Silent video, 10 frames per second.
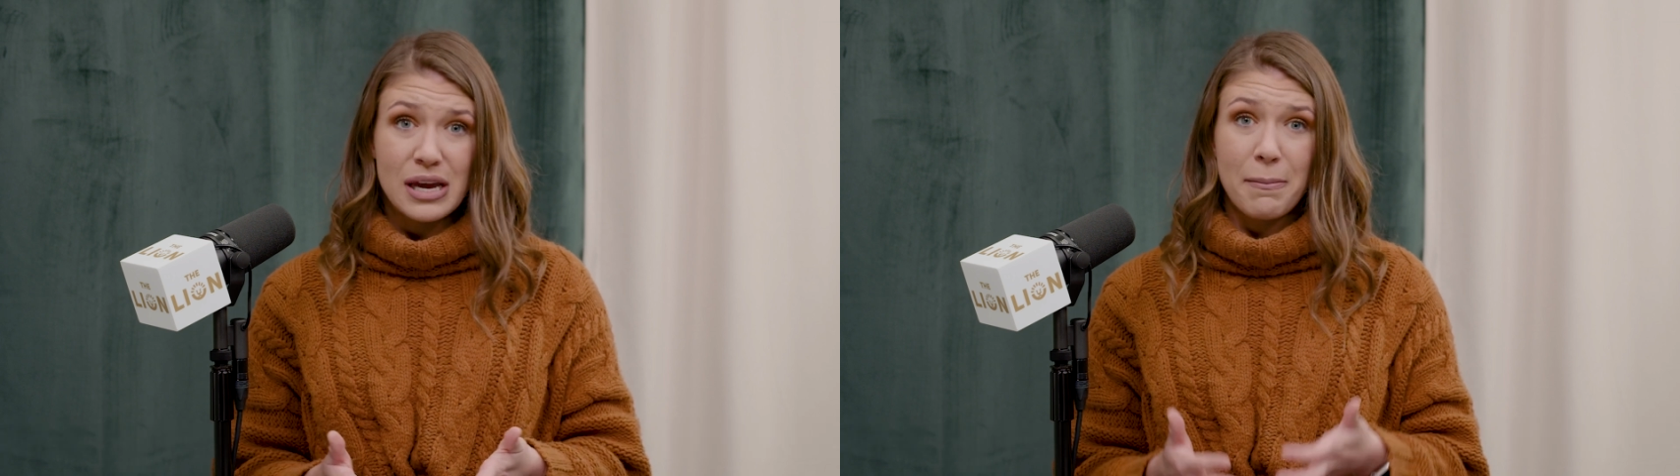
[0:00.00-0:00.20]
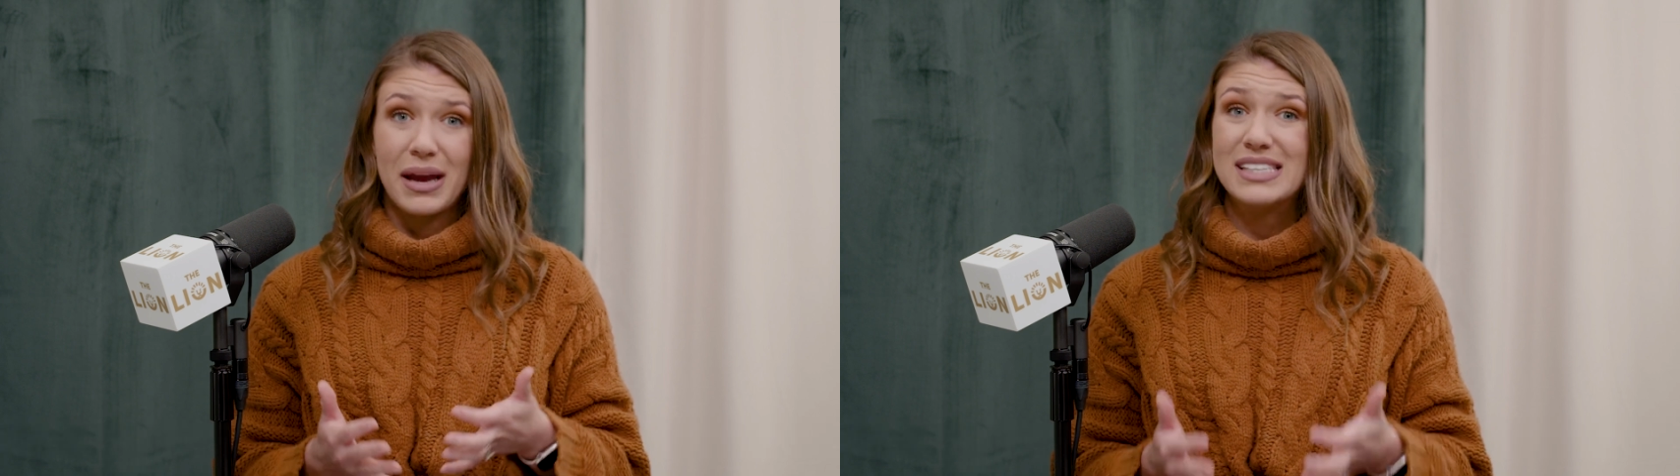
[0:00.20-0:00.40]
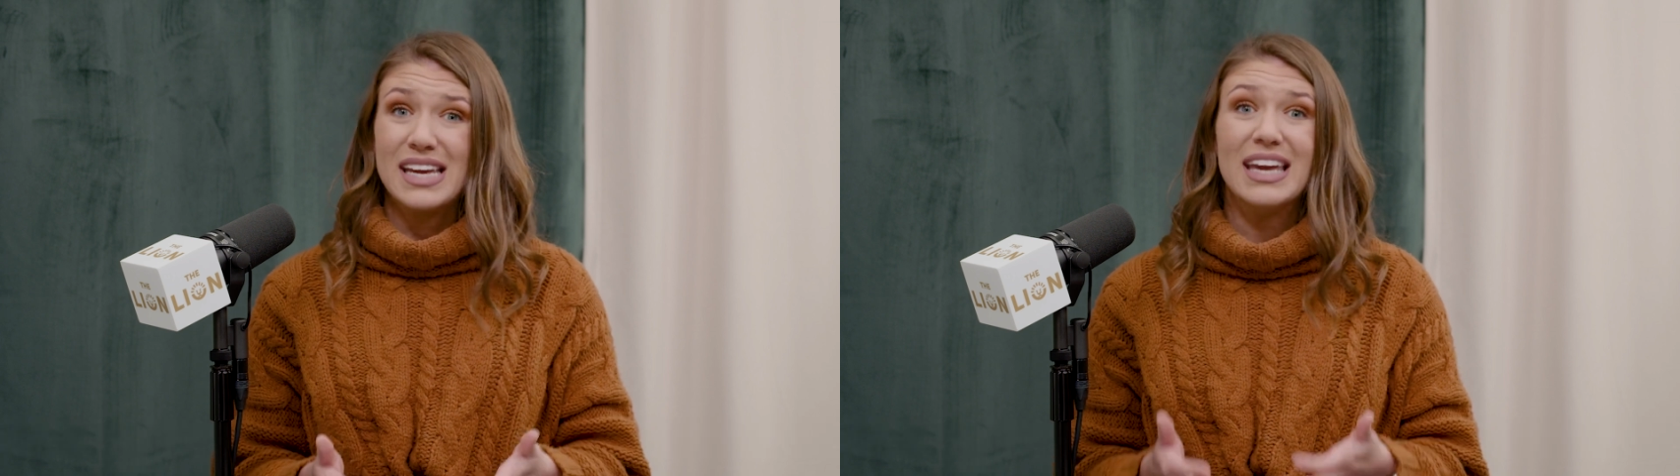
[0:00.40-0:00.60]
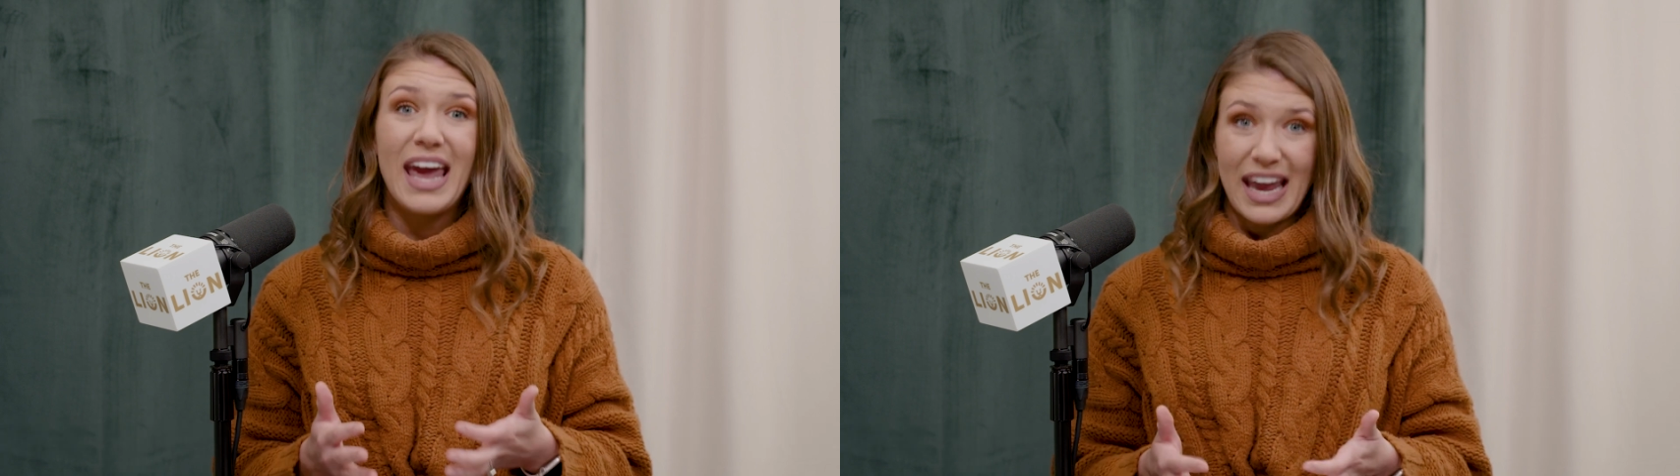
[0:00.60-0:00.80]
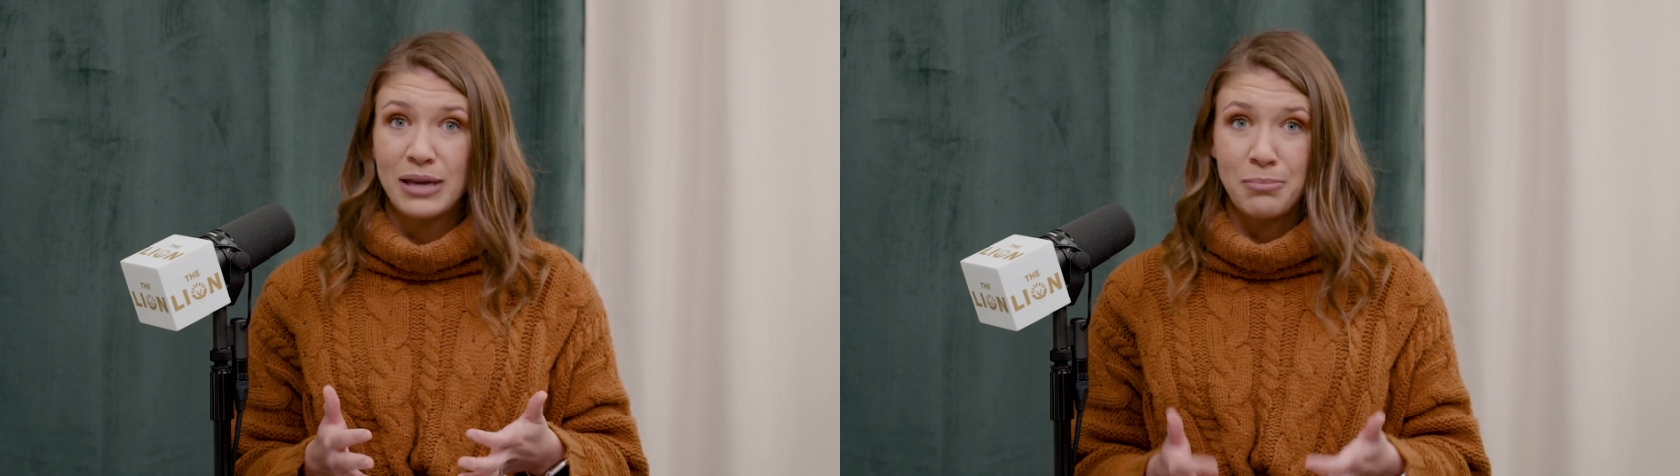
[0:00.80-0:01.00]
because it
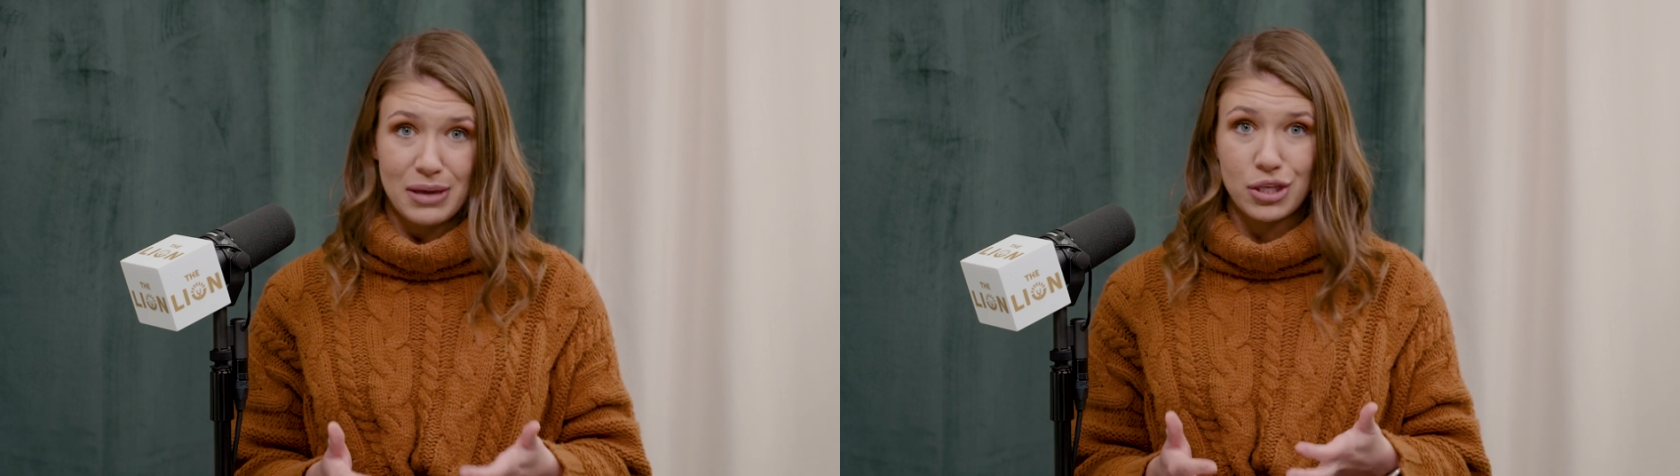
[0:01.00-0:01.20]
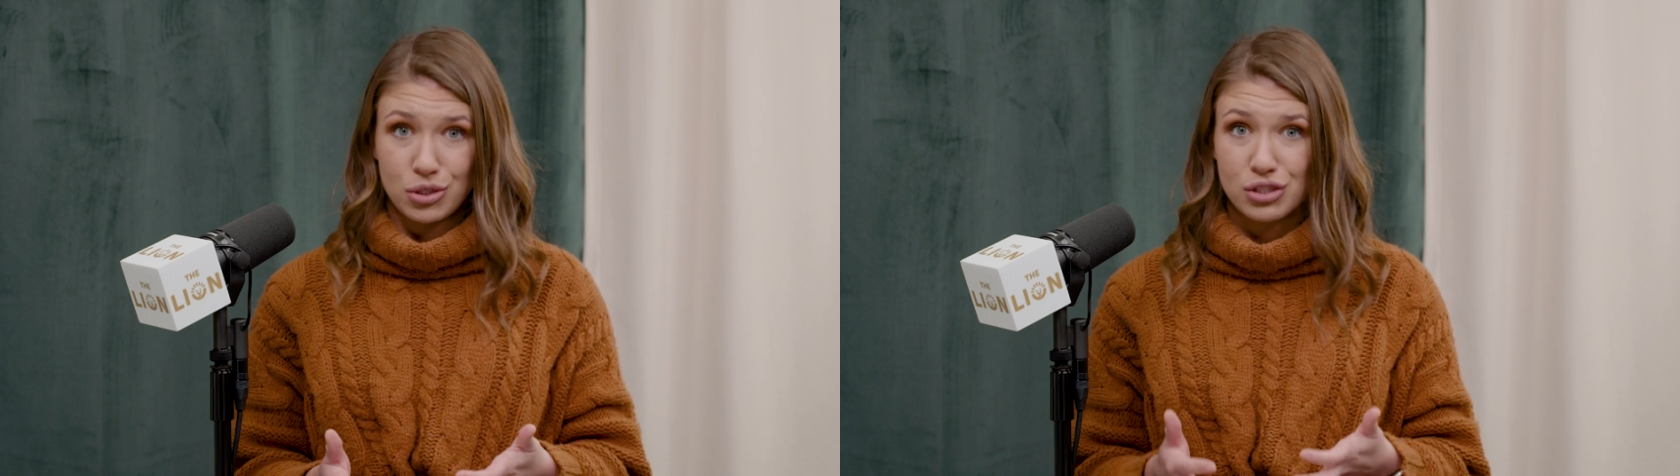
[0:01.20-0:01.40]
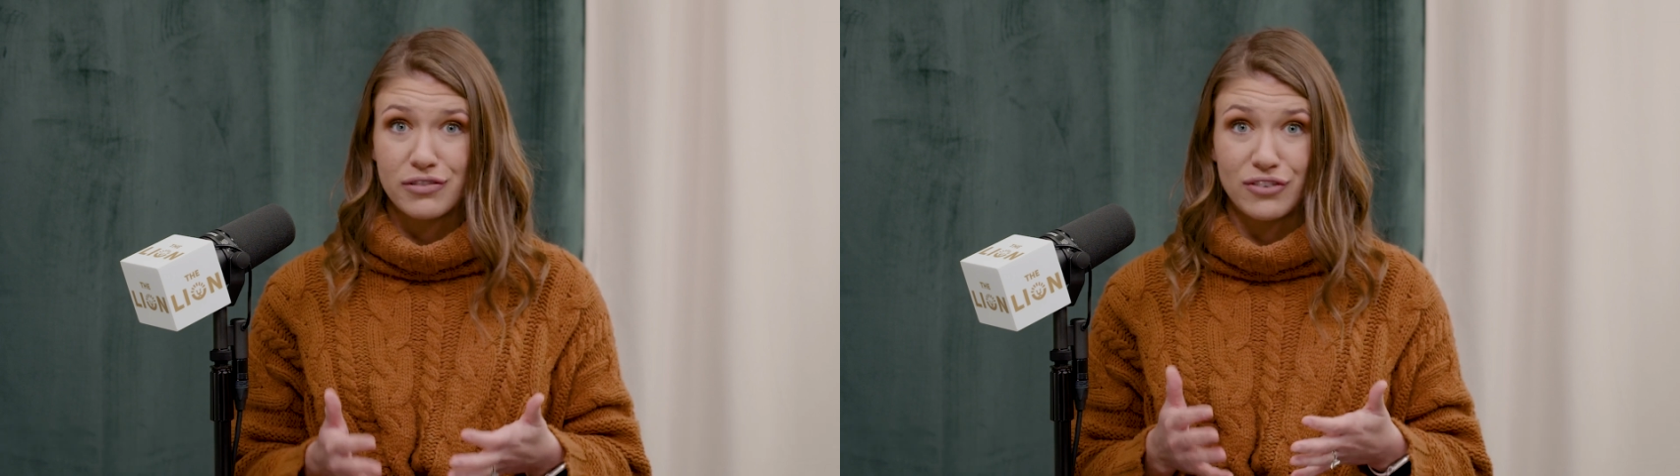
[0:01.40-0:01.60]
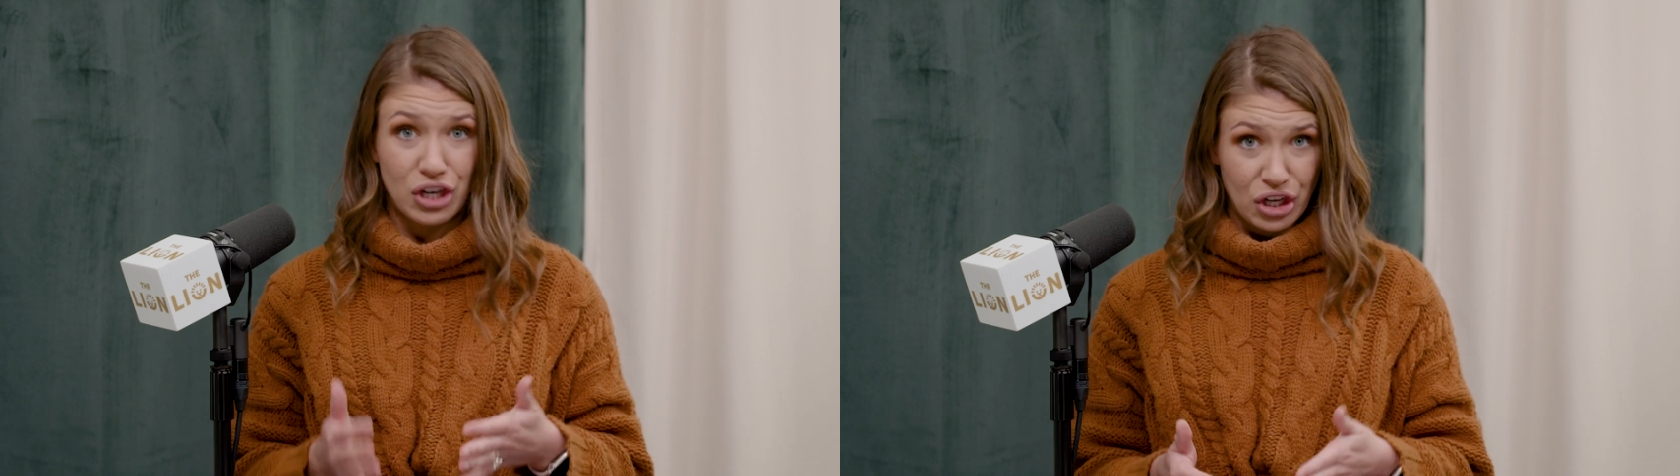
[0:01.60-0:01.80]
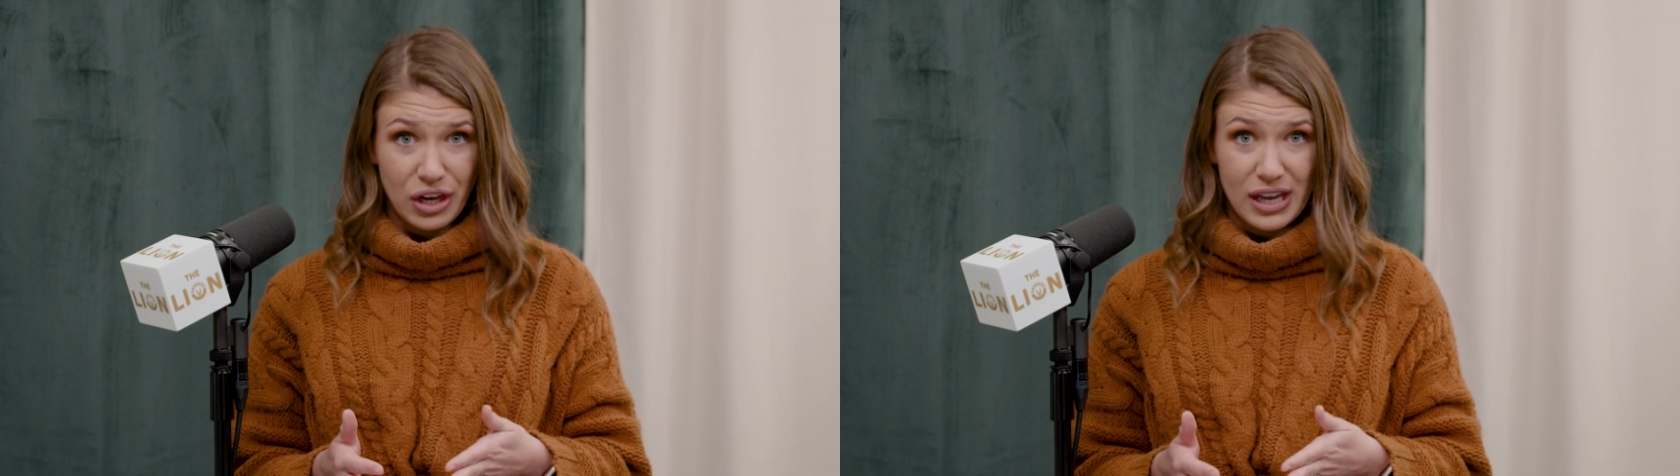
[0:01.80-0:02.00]
can be used for
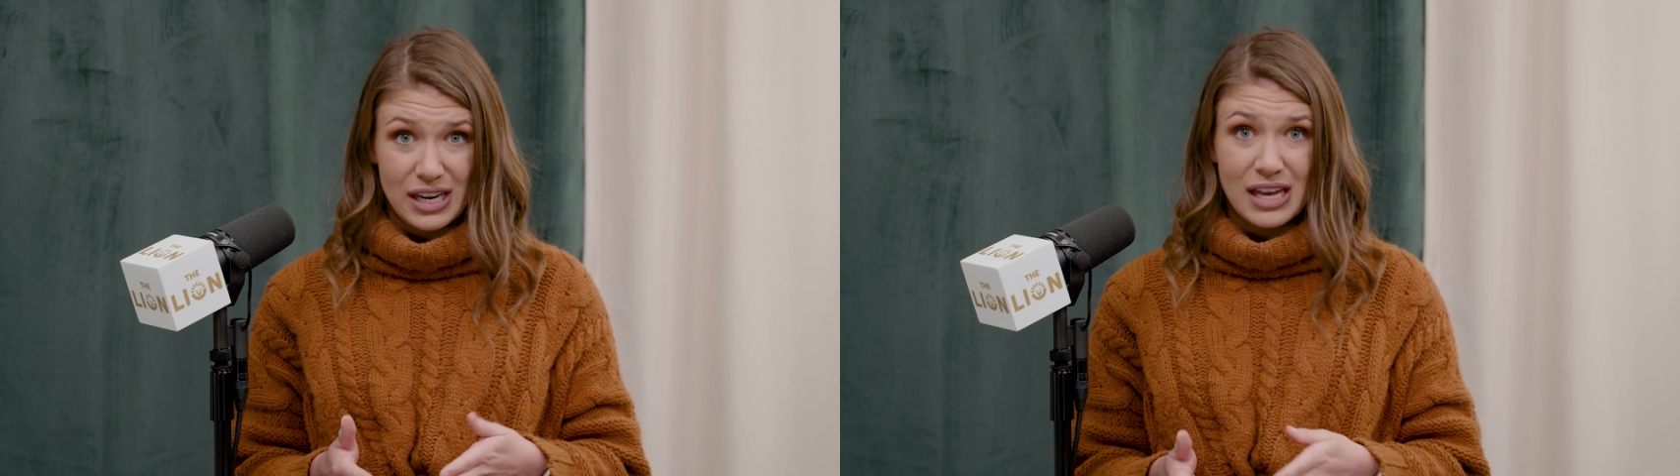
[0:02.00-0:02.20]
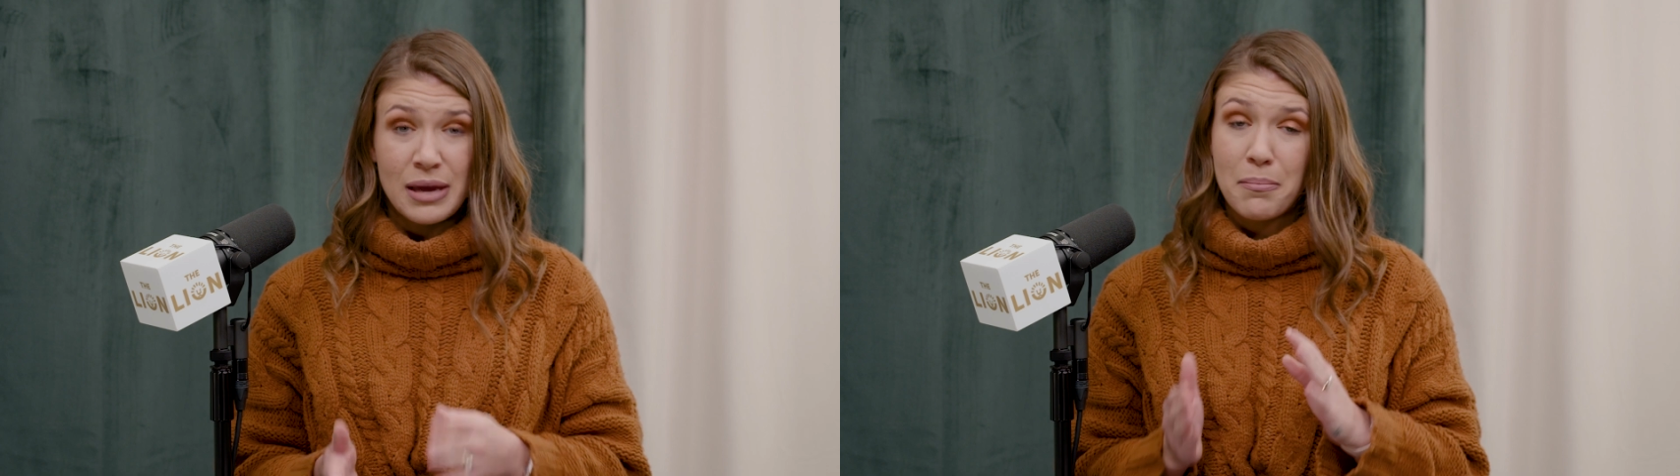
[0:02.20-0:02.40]
good.